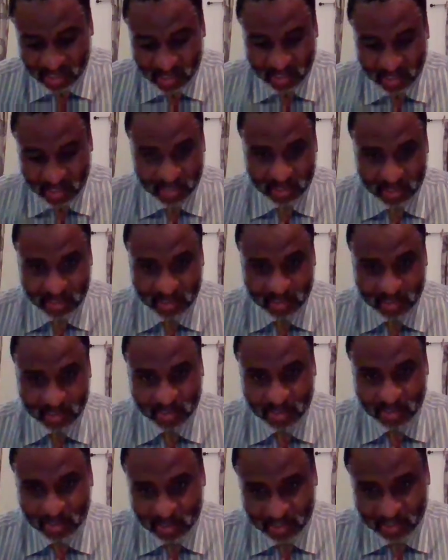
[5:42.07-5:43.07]
This
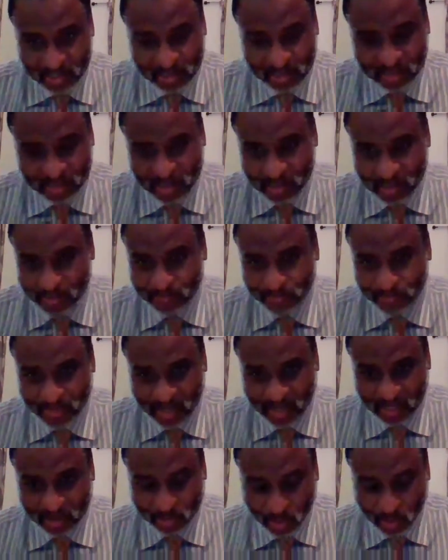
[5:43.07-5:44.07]
is a
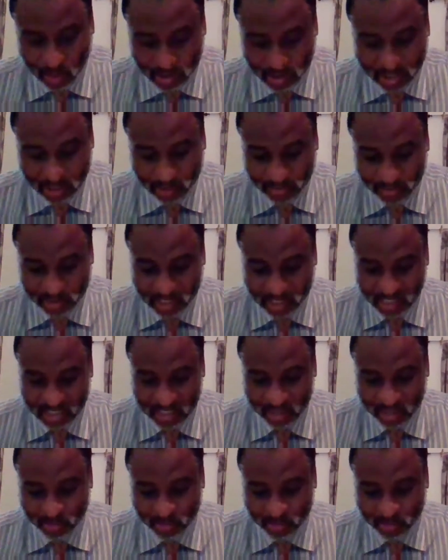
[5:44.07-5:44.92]
small set of stations,